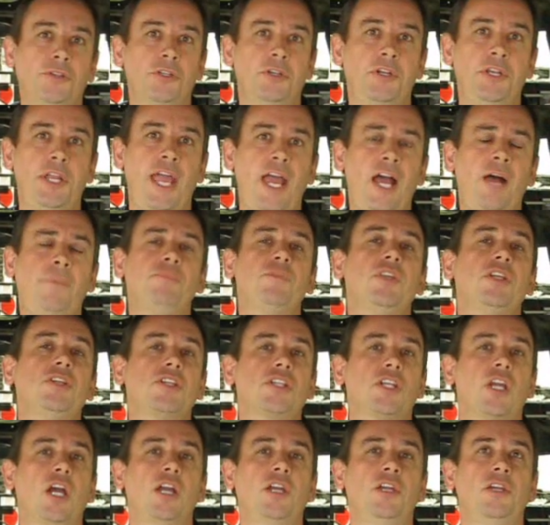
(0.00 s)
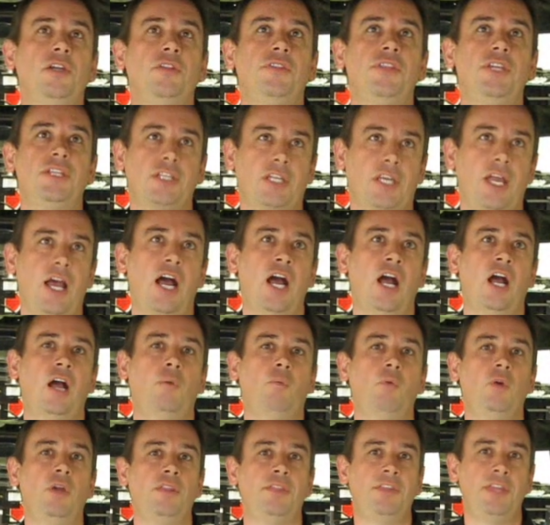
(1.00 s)
do now is show you this
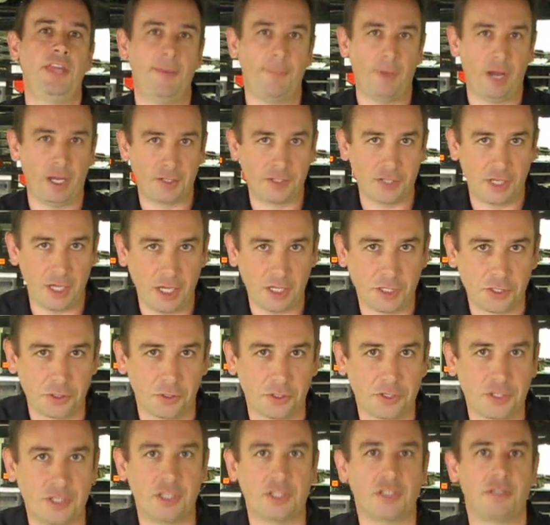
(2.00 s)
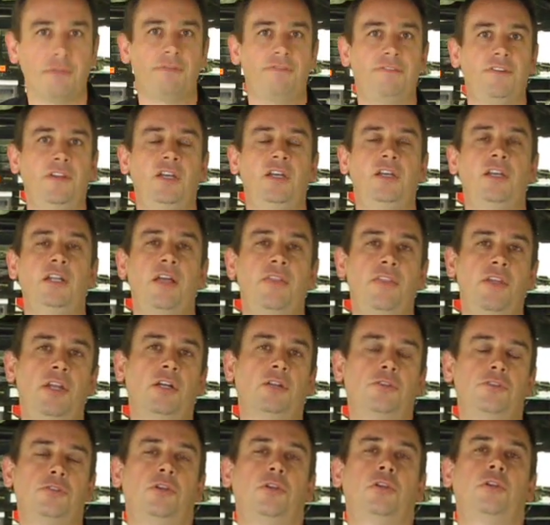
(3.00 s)
car with the MRT exhaust system fitted, and then
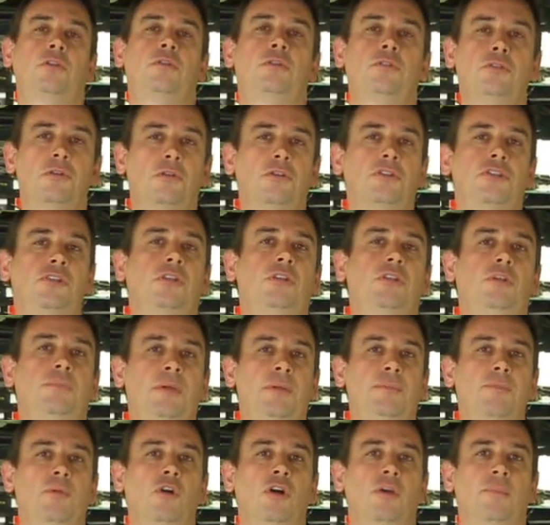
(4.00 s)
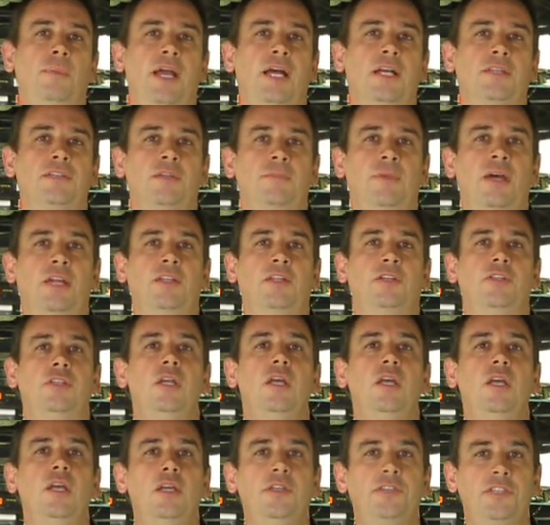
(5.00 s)
I'll talk to you a little bit more about some other
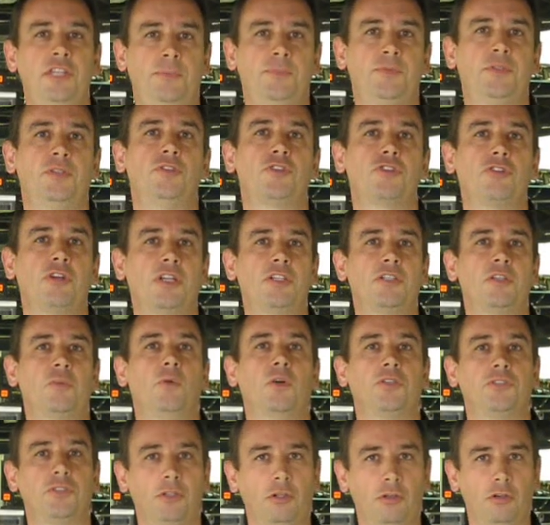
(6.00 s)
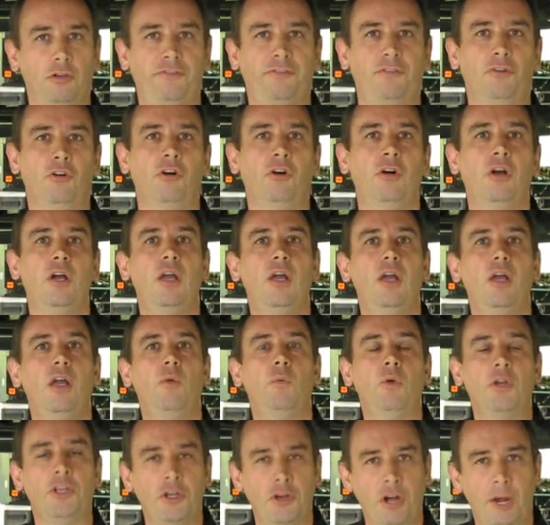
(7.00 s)
tips and tricks and what to look for
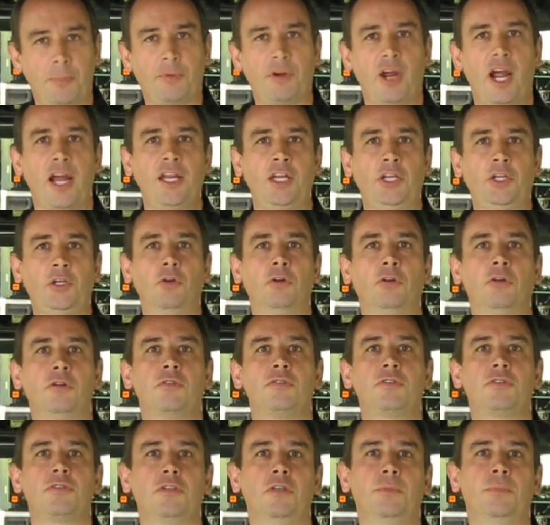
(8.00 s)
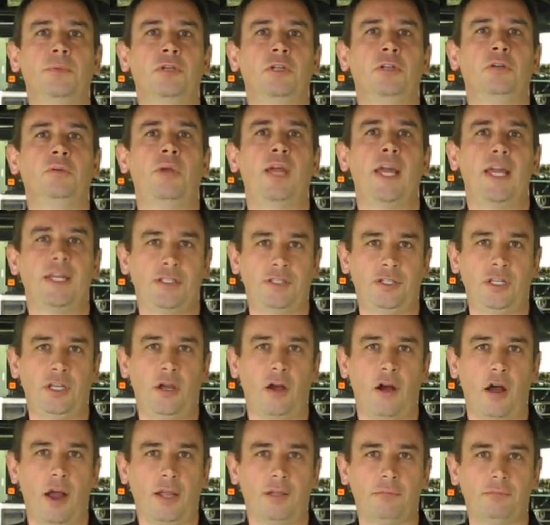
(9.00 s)
when you're upgrading your Subaru
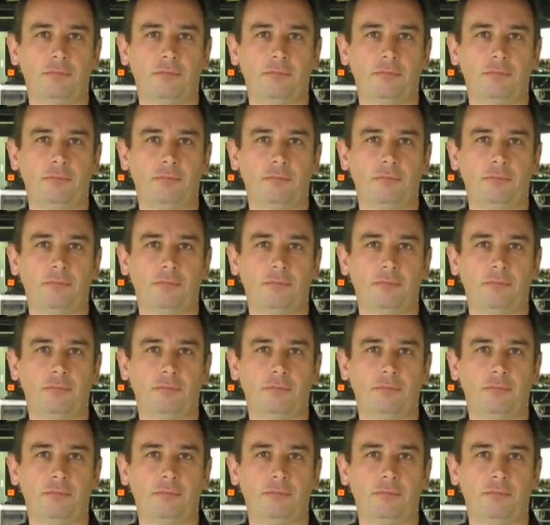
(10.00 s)
STI.